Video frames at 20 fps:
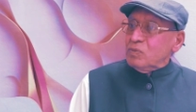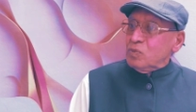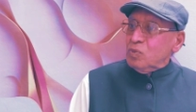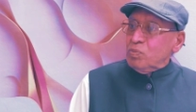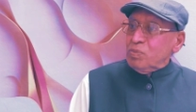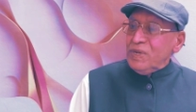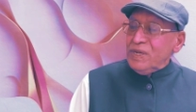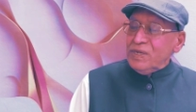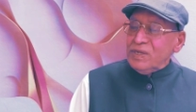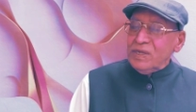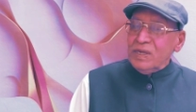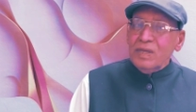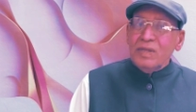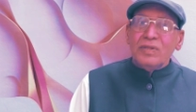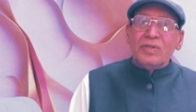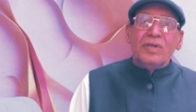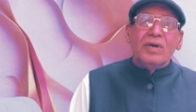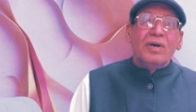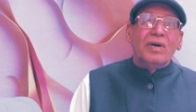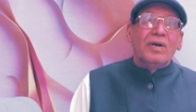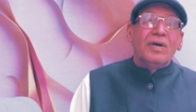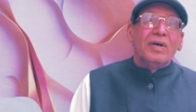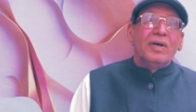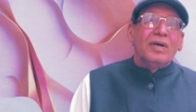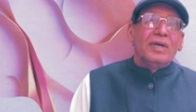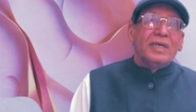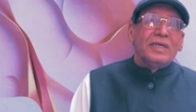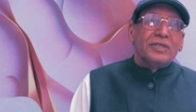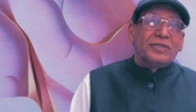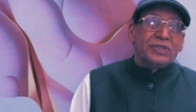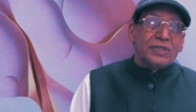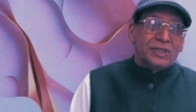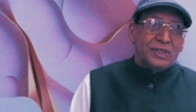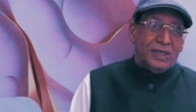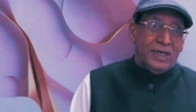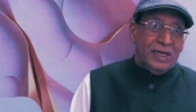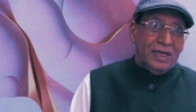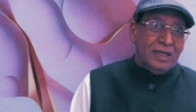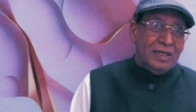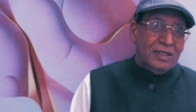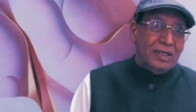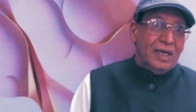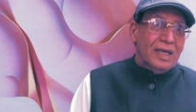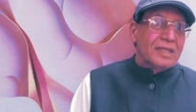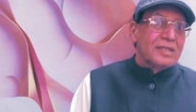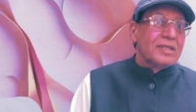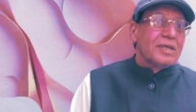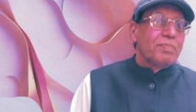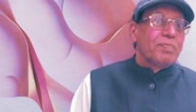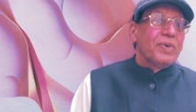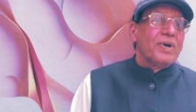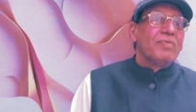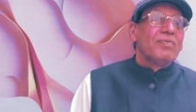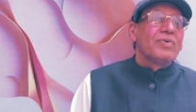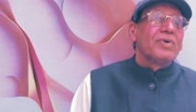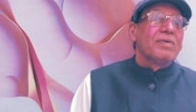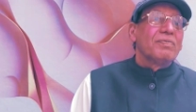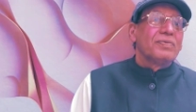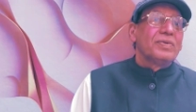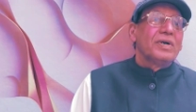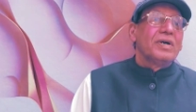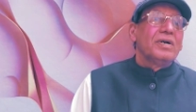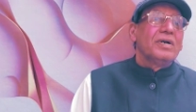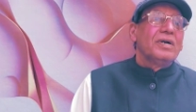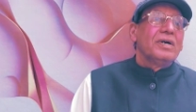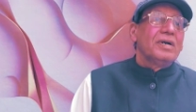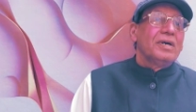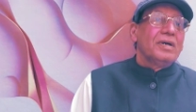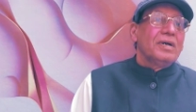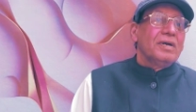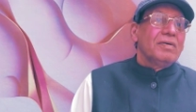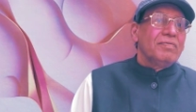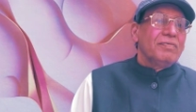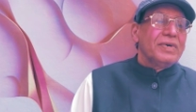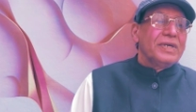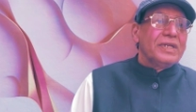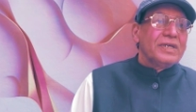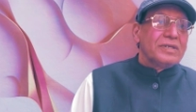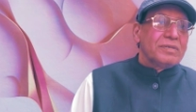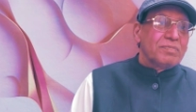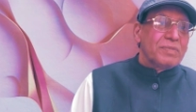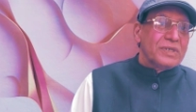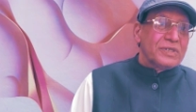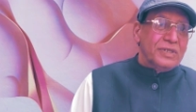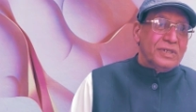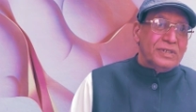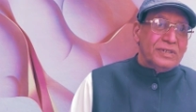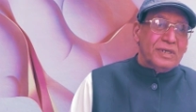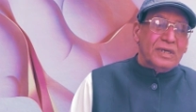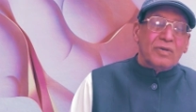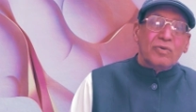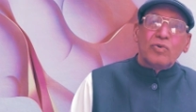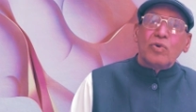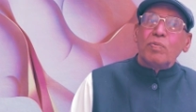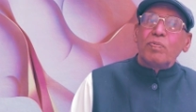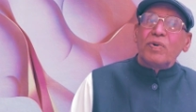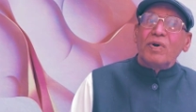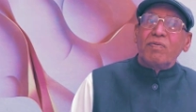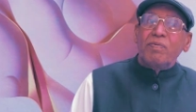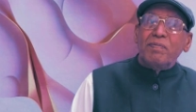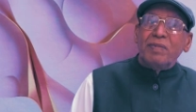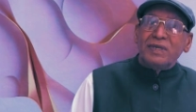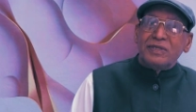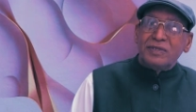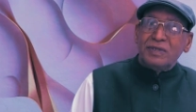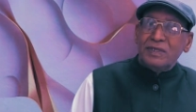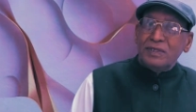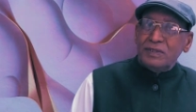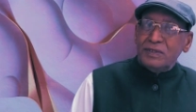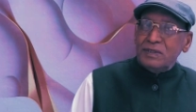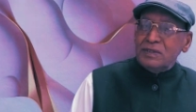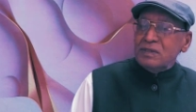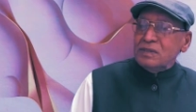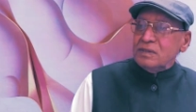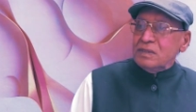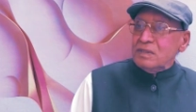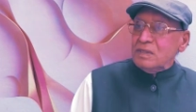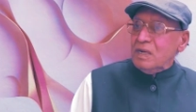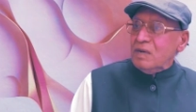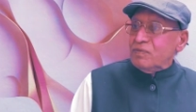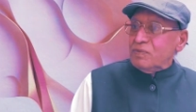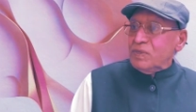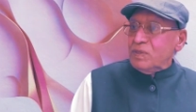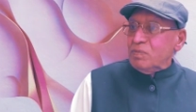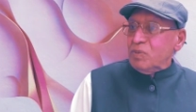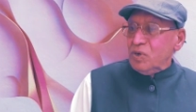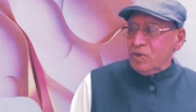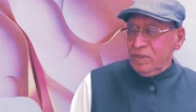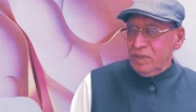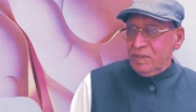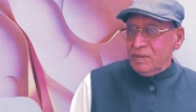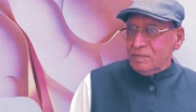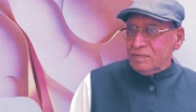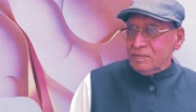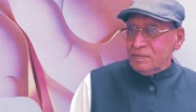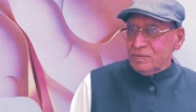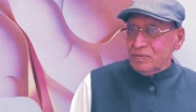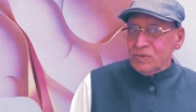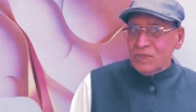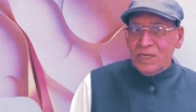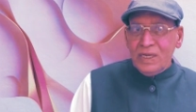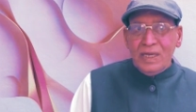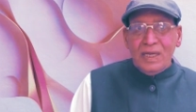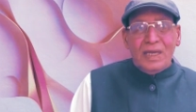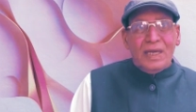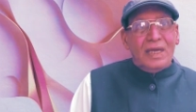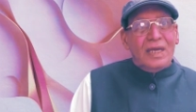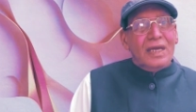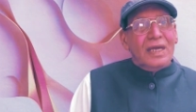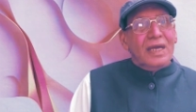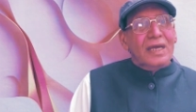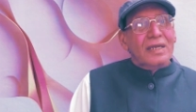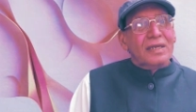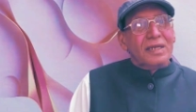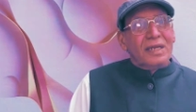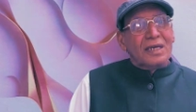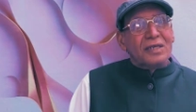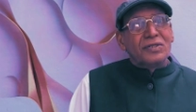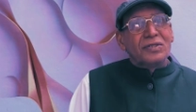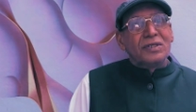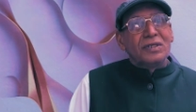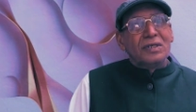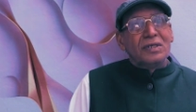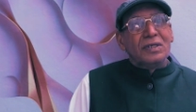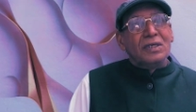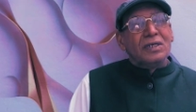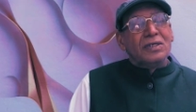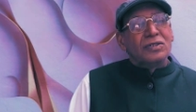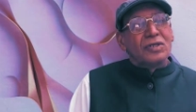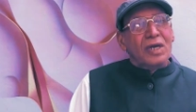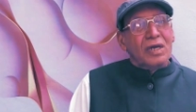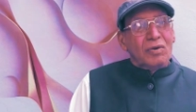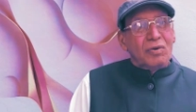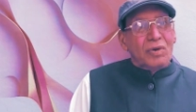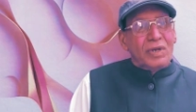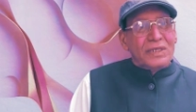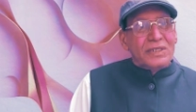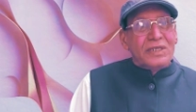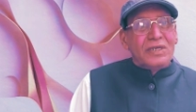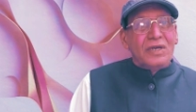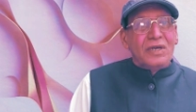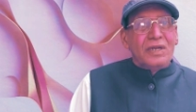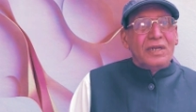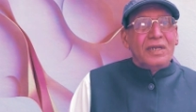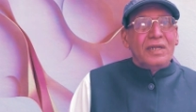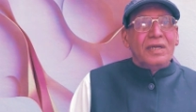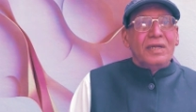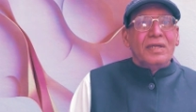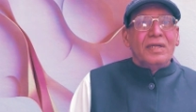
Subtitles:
to maintain the strength and the power of the various muscles or group of muscles of the body. And next, psychological